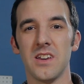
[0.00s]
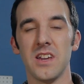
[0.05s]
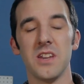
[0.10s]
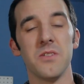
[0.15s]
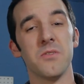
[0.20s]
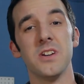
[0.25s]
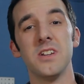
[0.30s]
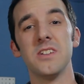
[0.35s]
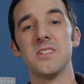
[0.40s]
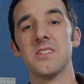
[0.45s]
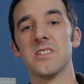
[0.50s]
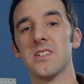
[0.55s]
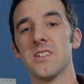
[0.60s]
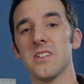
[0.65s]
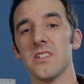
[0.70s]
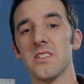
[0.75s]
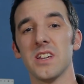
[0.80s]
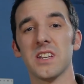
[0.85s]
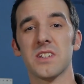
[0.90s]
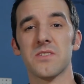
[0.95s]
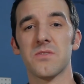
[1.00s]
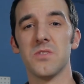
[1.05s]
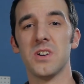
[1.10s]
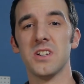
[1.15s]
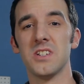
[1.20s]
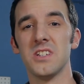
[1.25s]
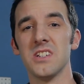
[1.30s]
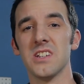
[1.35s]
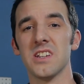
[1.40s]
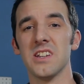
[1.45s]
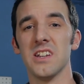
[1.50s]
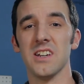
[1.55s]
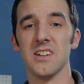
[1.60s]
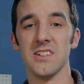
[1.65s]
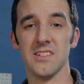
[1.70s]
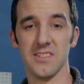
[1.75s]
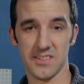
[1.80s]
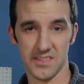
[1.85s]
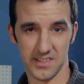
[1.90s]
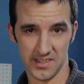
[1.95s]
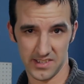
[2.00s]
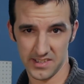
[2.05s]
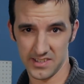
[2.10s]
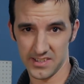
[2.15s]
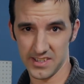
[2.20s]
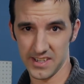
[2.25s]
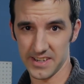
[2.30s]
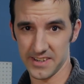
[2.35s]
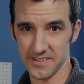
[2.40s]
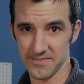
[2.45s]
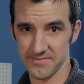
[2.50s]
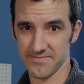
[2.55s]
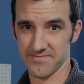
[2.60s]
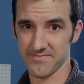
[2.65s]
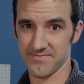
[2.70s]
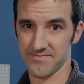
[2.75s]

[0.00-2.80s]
Anyways, thanks for watching and I'll see you later.